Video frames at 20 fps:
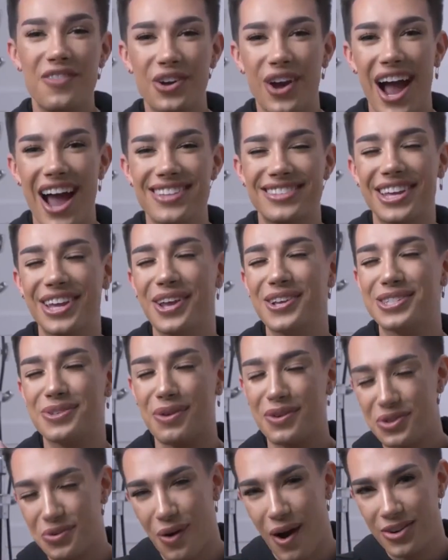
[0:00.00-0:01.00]
you guys. Thank you so
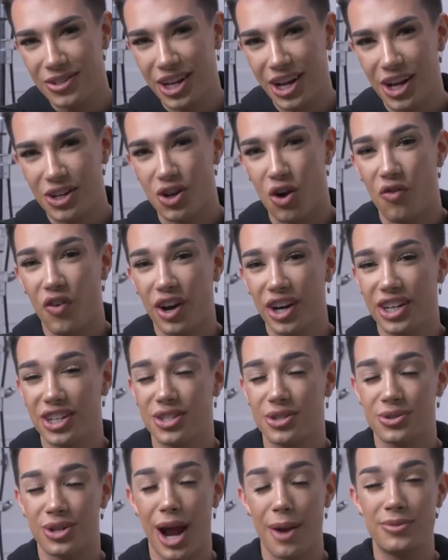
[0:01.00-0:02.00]
much for watching. Don't forget to
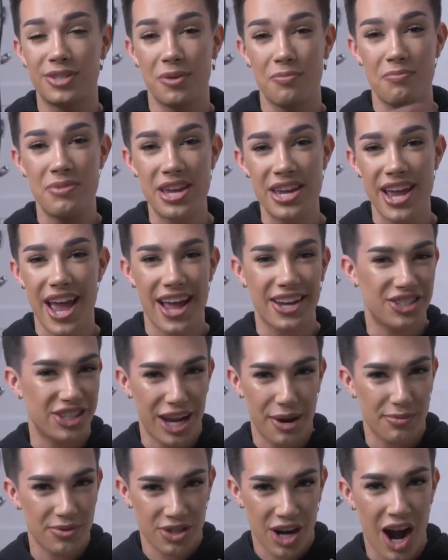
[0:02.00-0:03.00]
subscribe to me at
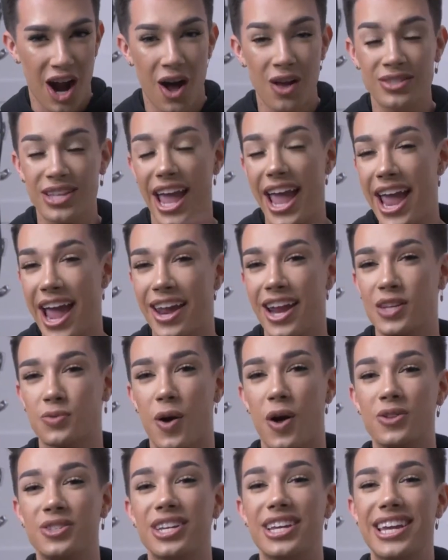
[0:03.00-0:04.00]
James Charles and as
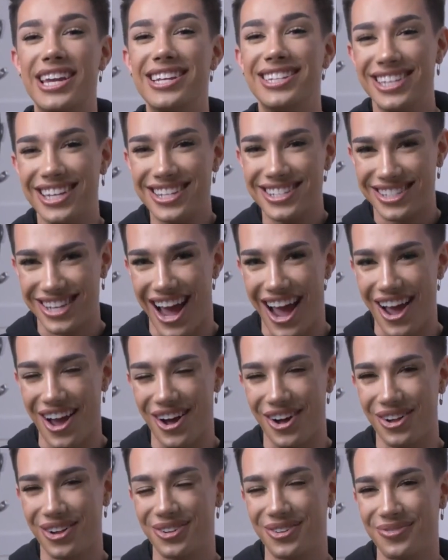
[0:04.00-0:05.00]
well to ET
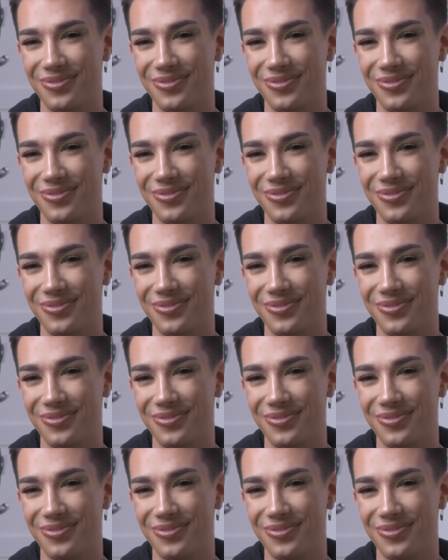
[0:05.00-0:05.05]
Style.